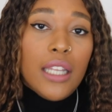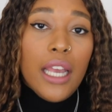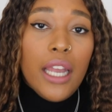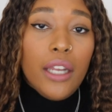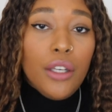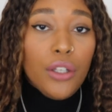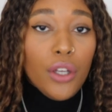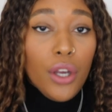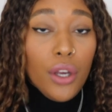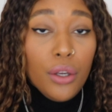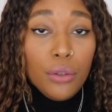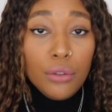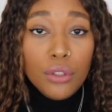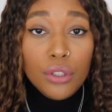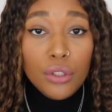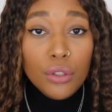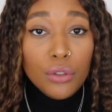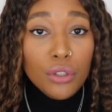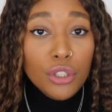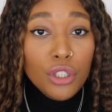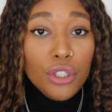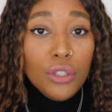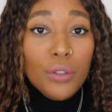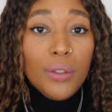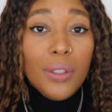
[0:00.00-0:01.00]
Like, no, as
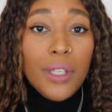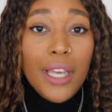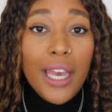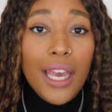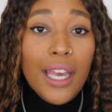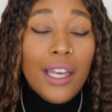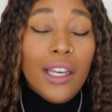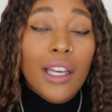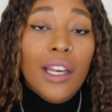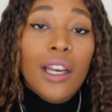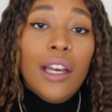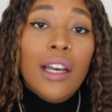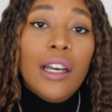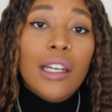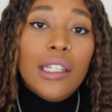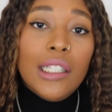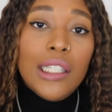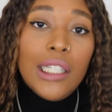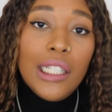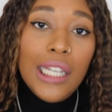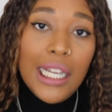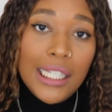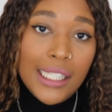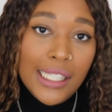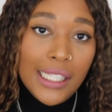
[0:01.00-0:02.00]
long as you get a
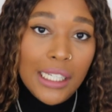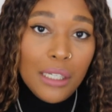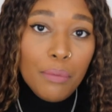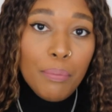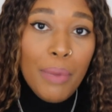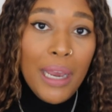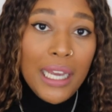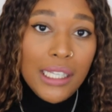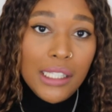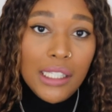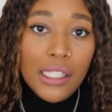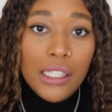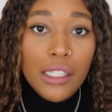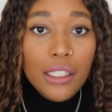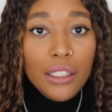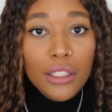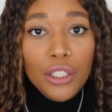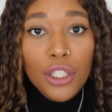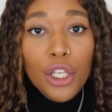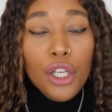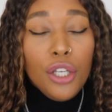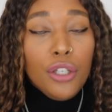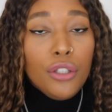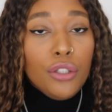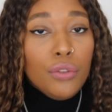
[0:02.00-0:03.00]
classic pattern,